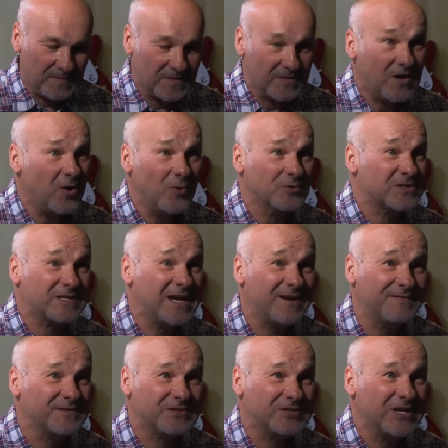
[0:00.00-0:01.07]
the whole
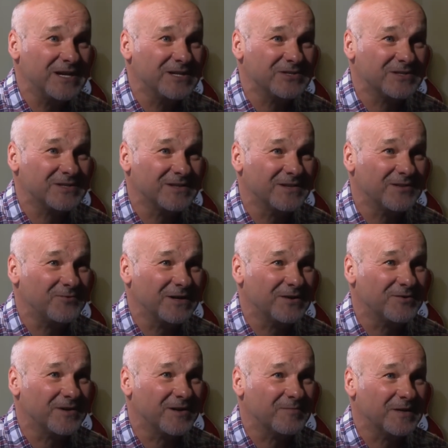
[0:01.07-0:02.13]
staff had changed at the
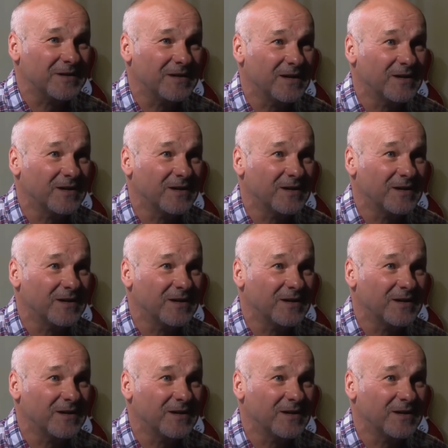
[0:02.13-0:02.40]
record company.